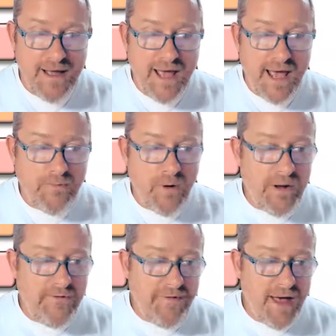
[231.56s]
And what we
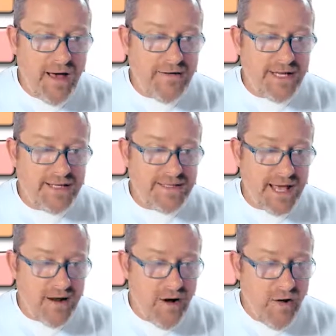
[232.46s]
found is
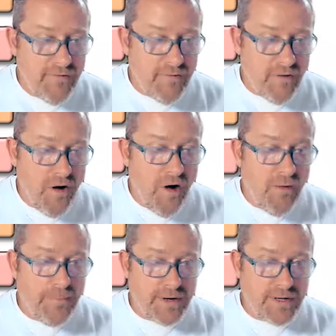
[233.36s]
that overall
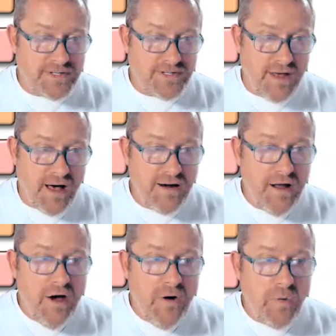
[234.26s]
Buddhist thought
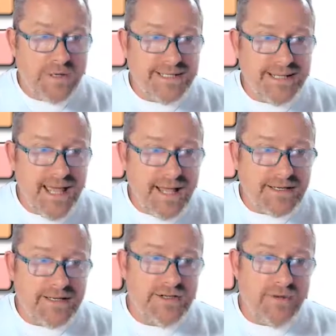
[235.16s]
was
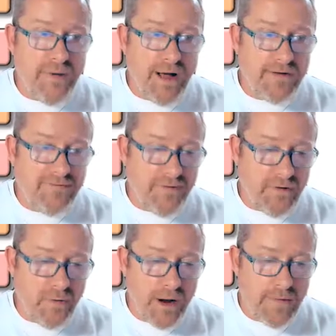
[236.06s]
linked to
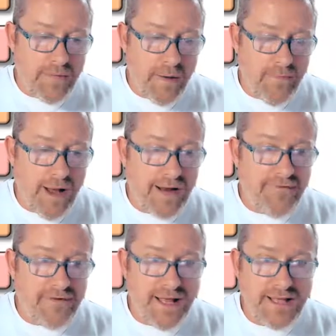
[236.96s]
mindful
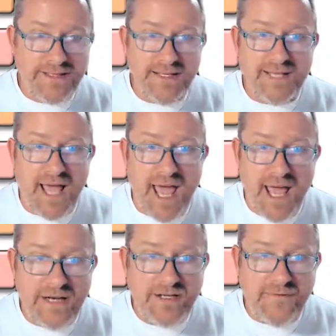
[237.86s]
lenses
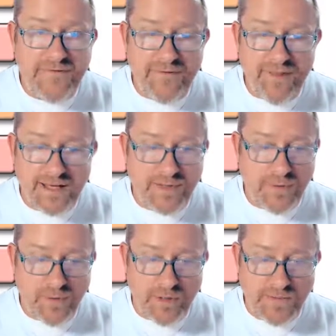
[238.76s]
and to
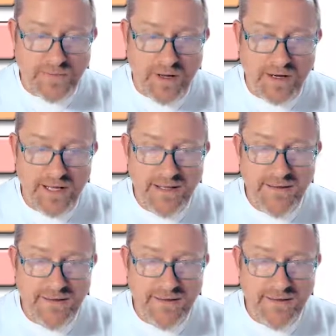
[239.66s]
flexible responding,